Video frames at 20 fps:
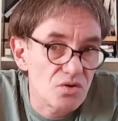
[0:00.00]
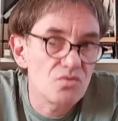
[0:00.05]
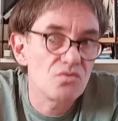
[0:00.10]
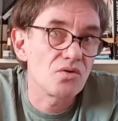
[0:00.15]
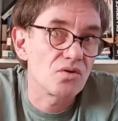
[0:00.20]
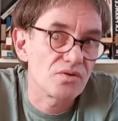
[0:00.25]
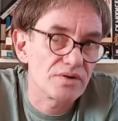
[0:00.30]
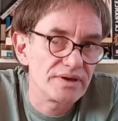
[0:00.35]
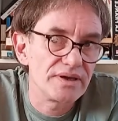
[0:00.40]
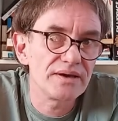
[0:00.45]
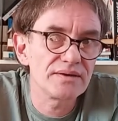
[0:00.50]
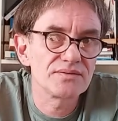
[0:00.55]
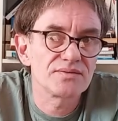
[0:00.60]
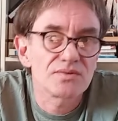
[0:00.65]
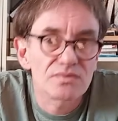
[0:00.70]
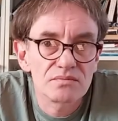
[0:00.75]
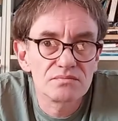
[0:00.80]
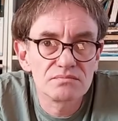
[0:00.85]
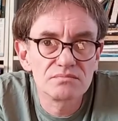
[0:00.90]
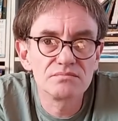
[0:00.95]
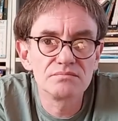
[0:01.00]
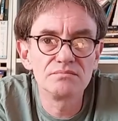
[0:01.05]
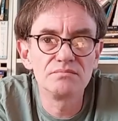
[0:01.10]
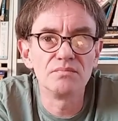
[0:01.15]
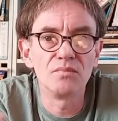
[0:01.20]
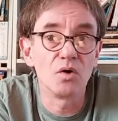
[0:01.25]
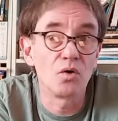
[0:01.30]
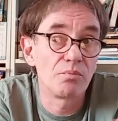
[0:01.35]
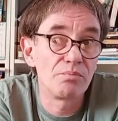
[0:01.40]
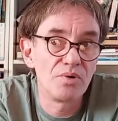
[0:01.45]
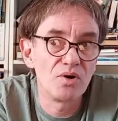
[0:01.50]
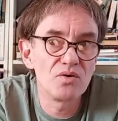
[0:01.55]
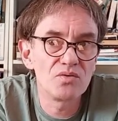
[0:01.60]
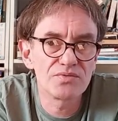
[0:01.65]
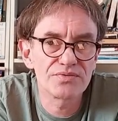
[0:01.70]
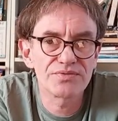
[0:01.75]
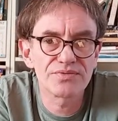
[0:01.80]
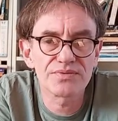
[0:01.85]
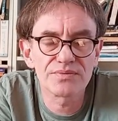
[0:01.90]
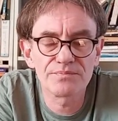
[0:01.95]
or
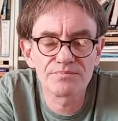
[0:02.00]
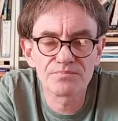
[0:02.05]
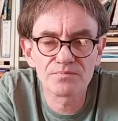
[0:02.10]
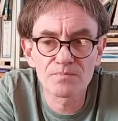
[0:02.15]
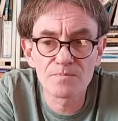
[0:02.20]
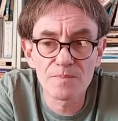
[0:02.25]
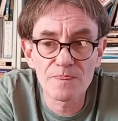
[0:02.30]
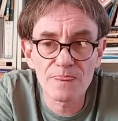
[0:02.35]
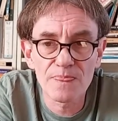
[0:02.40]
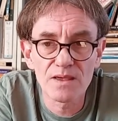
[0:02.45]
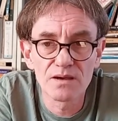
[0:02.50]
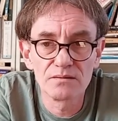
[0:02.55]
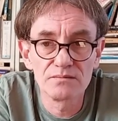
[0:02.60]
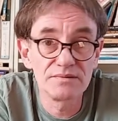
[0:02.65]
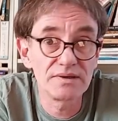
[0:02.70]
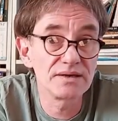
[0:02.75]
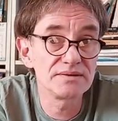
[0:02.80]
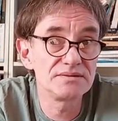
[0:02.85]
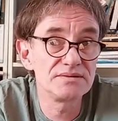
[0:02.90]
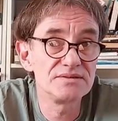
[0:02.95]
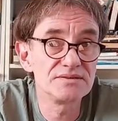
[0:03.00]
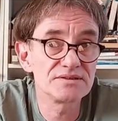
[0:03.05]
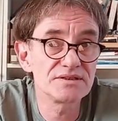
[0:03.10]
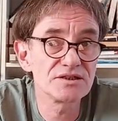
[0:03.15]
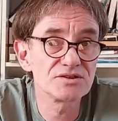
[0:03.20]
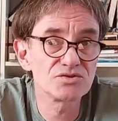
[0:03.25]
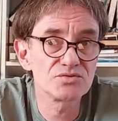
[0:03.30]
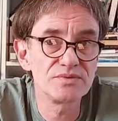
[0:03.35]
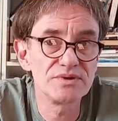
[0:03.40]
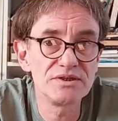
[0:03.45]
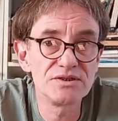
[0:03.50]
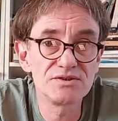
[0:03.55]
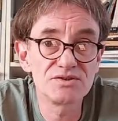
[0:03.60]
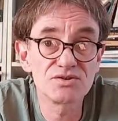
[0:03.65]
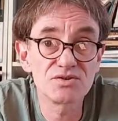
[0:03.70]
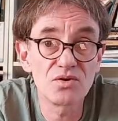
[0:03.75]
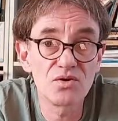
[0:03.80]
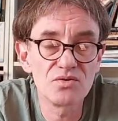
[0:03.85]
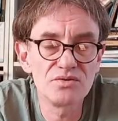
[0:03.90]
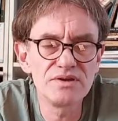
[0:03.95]
both, 19th century
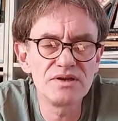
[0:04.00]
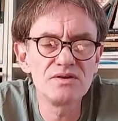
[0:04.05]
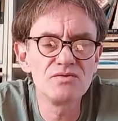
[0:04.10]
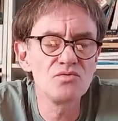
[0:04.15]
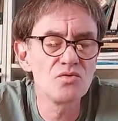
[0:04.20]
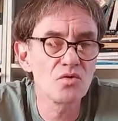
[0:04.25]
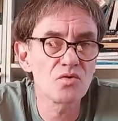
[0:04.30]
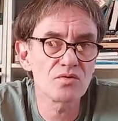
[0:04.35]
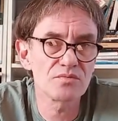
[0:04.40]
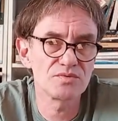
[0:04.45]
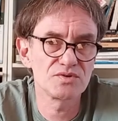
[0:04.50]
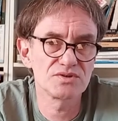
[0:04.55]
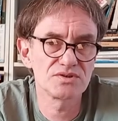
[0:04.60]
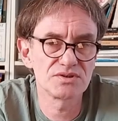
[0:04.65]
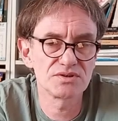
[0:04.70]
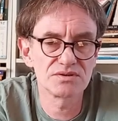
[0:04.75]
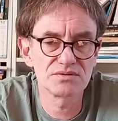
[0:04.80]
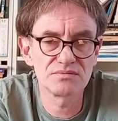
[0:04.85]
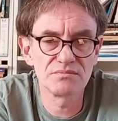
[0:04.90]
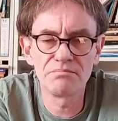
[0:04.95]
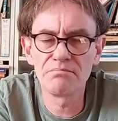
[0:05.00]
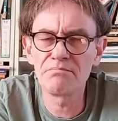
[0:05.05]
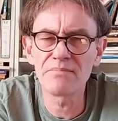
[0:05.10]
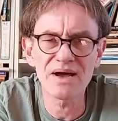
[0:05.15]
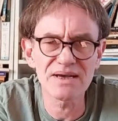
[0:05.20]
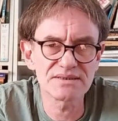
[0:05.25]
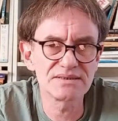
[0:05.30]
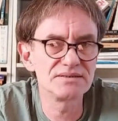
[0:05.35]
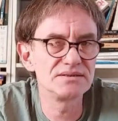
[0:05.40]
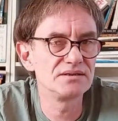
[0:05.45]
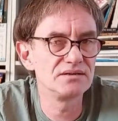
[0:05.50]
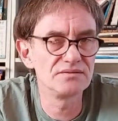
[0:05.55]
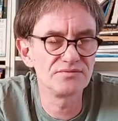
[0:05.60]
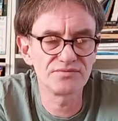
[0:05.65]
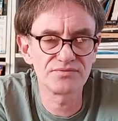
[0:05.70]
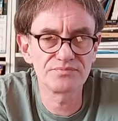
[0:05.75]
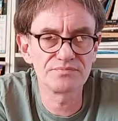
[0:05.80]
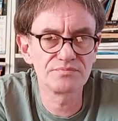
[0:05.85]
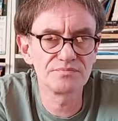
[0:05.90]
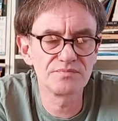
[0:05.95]
saw an enormous,
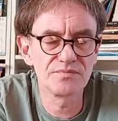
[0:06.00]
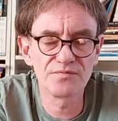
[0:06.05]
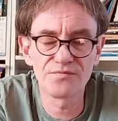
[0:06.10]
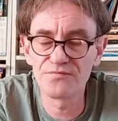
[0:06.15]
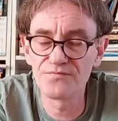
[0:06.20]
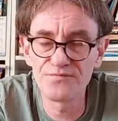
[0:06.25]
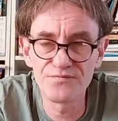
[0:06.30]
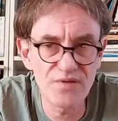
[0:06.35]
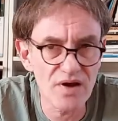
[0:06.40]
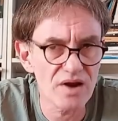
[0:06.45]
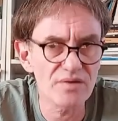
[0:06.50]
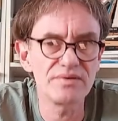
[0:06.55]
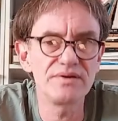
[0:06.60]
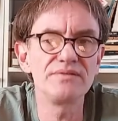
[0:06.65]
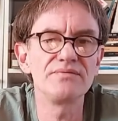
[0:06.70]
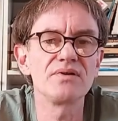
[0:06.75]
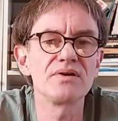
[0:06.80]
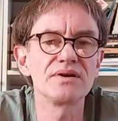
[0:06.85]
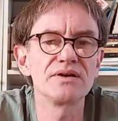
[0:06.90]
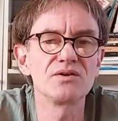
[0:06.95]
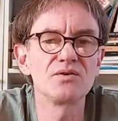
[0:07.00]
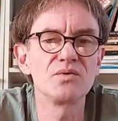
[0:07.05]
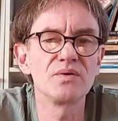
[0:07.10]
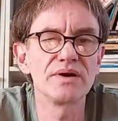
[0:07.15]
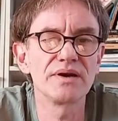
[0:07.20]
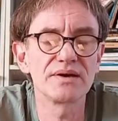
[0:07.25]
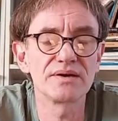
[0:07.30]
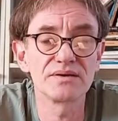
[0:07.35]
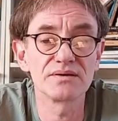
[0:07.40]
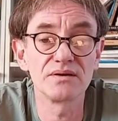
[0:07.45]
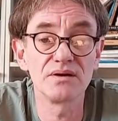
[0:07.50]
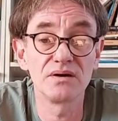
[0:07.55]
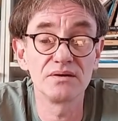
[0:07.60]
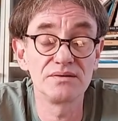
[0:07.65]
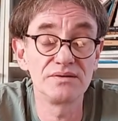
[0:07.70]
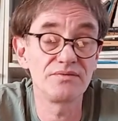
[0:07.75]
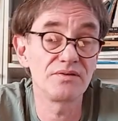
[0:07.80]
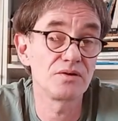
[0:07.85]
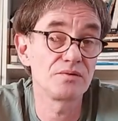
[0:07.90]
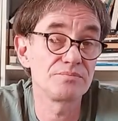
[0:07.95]
massive very, very quick
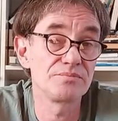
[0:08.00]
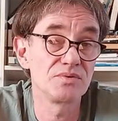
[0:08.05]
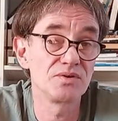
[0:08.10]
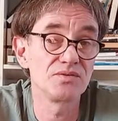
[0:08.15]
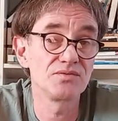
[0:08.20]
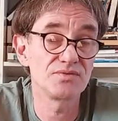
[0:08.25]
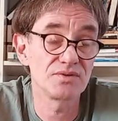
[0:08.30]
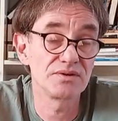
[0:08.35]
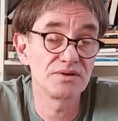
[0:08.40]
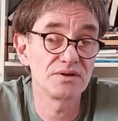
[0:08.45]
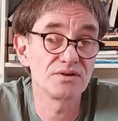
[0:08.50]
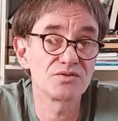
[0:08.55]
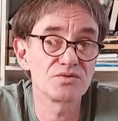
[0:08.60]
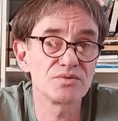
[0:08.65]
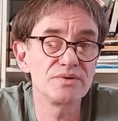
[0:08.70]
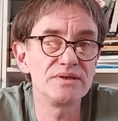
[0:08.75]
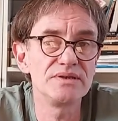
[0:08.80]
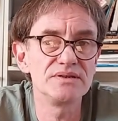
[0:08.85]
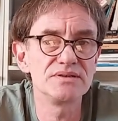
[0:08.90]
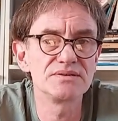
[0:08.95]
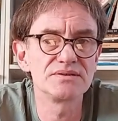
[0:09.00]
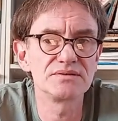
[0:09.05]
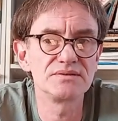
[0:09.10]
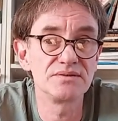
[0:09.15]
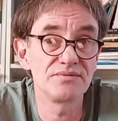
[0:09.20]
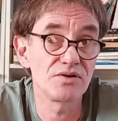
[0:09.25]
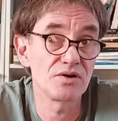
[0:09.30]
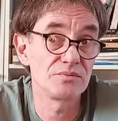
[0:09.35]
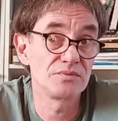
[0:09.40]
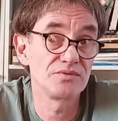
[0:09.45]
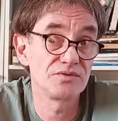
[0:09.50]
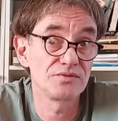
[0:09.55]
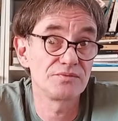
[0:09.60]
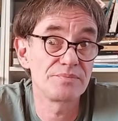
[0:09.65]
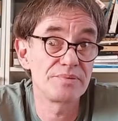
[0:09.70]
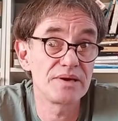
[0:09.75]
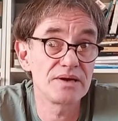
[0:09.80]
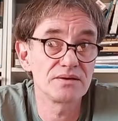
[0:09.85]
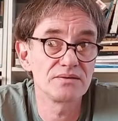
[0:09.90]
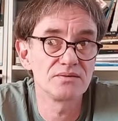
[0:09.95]
development and increase development of the
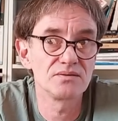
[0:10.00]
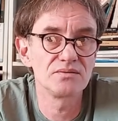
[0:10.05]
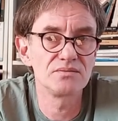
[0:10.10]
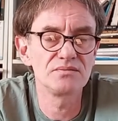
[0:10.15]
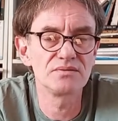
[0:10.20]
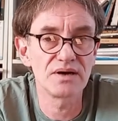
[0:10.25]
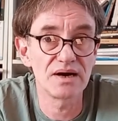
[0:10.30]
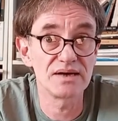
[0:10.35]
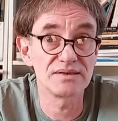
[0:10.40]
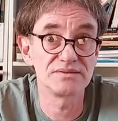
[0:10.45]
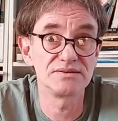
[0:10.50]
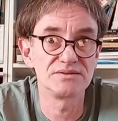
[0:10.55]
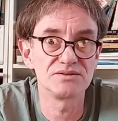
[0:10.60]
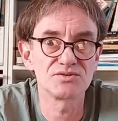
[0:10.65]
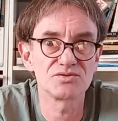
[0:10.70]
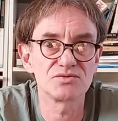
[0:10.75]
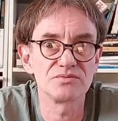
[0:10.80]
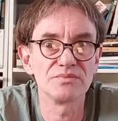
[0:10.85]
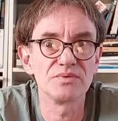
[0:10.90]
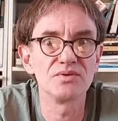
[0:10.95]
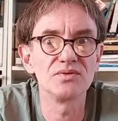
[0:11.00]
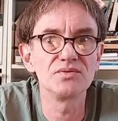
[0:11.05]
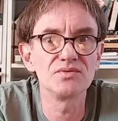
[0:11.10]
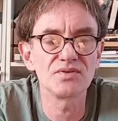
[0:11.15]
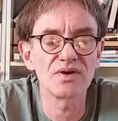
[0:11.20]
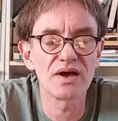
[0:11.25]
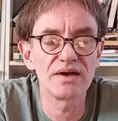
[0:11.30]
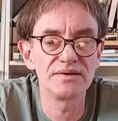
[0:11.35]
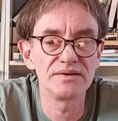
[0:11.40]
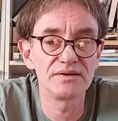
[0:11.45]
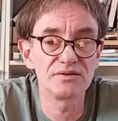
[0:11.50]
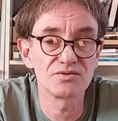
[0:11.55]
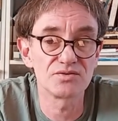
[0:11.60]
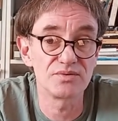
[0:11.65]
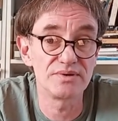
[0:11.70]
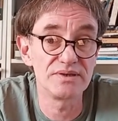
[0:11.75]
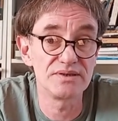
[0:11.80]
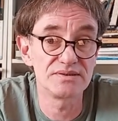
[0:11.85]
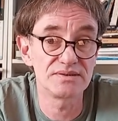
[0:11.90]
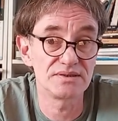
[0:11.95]
piano as instrument and
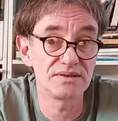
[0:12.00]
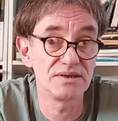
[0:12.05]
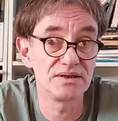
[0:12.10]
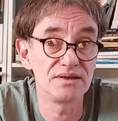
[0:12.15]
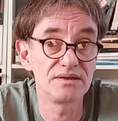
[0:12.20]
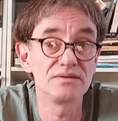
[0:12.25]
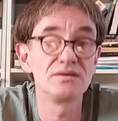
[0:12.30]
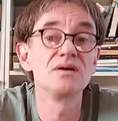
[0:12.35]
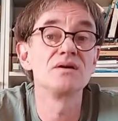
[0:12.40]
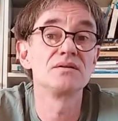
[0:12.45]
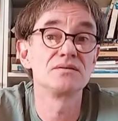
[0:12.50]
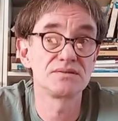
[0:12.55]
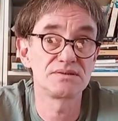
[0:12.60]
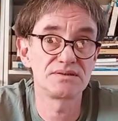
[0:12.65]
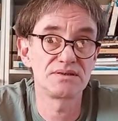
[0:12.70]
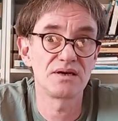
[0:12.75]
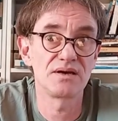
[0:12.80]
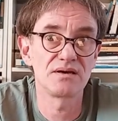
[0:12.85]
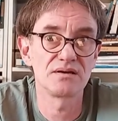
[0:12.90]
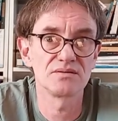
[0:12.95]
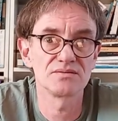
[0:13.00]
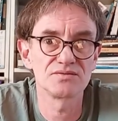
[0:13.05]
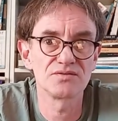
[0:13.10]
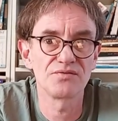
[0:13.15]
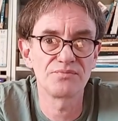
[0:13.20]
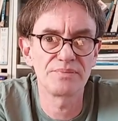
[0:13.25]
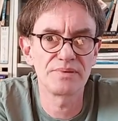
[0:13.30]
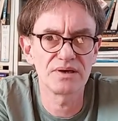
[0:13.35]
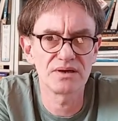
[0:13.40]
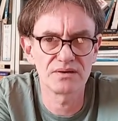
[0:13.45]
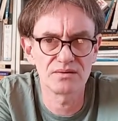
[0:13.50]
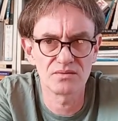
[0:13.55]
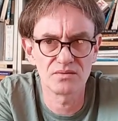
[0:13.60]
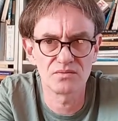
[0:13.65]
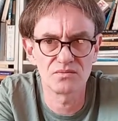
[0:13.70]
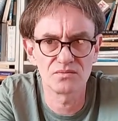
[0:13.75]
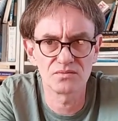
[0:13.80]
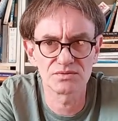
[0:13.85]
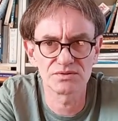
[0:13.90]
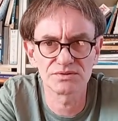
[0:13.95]
increase in sales of
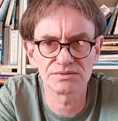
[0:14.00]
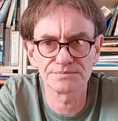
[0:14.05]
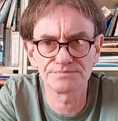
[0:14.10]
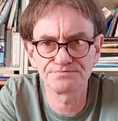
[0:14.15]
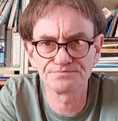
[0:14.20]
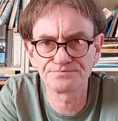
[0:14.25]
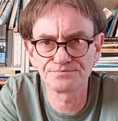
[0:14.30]
pianos.